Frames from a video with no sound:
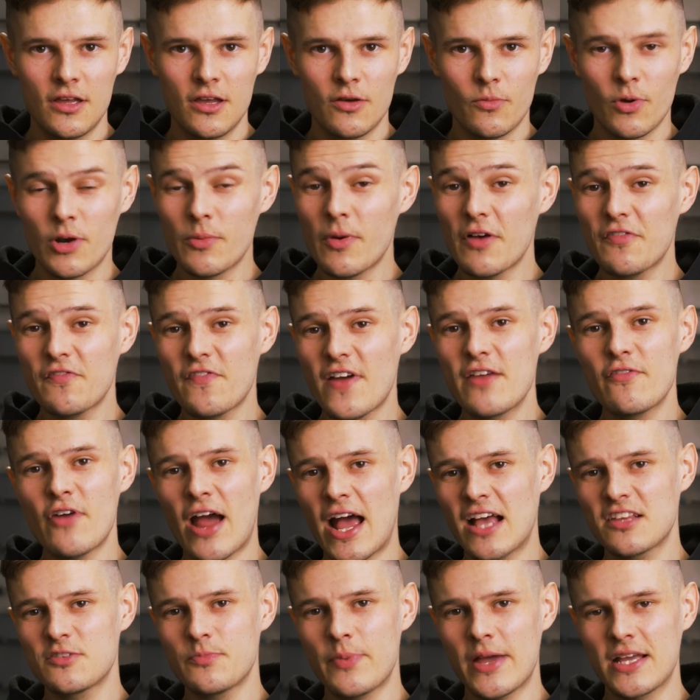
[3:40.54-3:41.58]
One of my
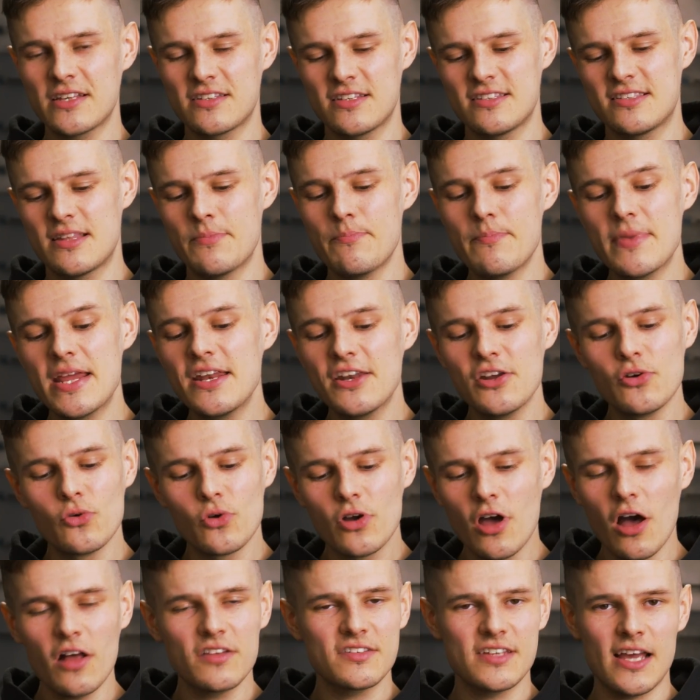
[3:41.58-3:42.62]
favourite aspects is the medial
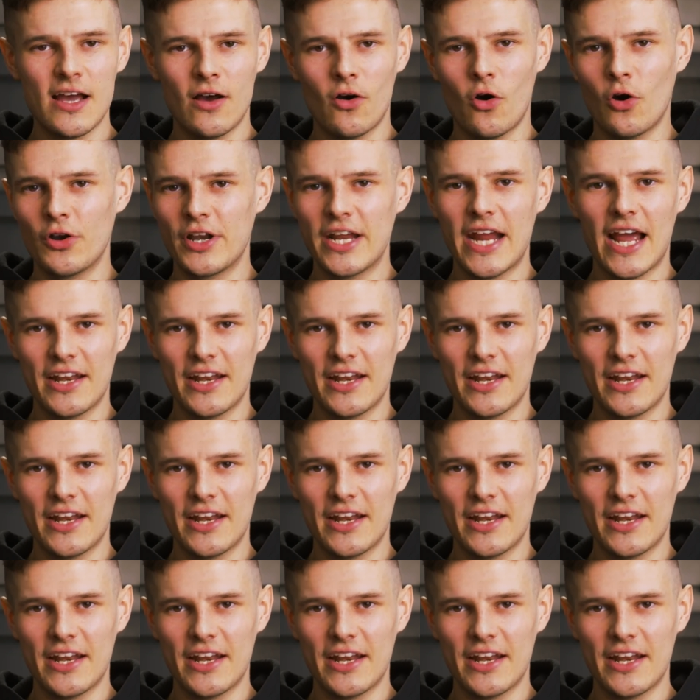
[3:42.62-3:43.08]
cutout on the